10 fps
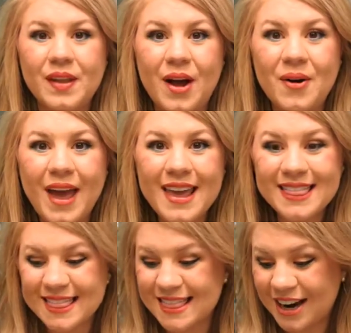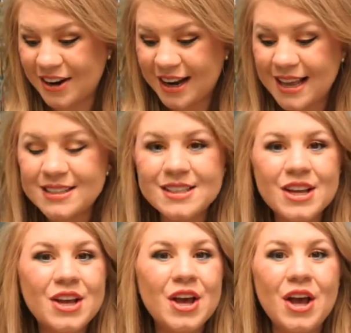Okay, there it is.
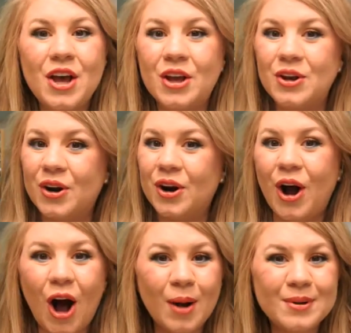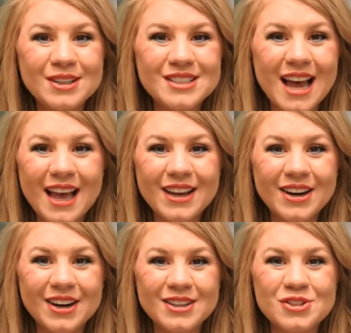Your Auburn
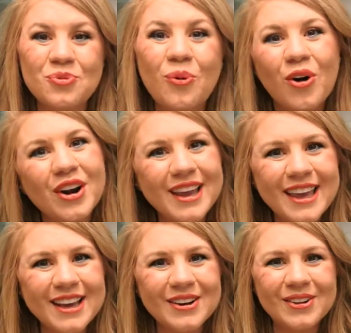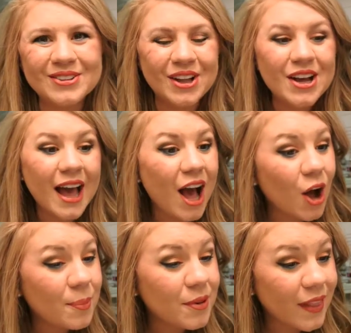Tigers War Eagle look. I
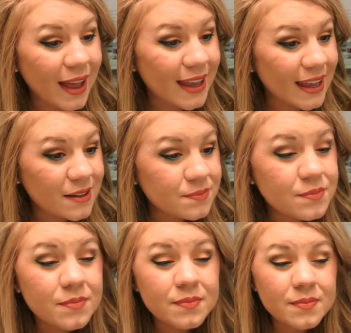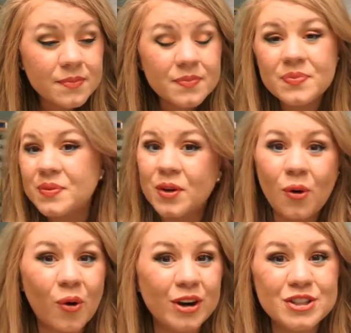hope you like it.
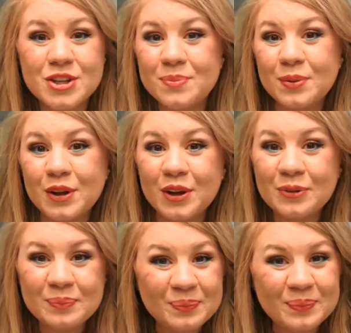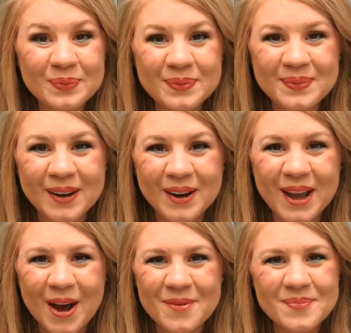Orange and blue. There
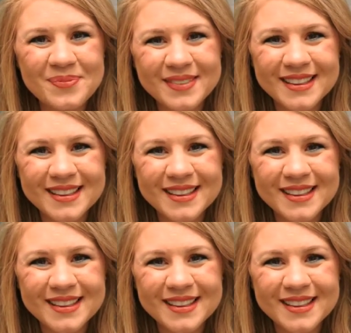you go.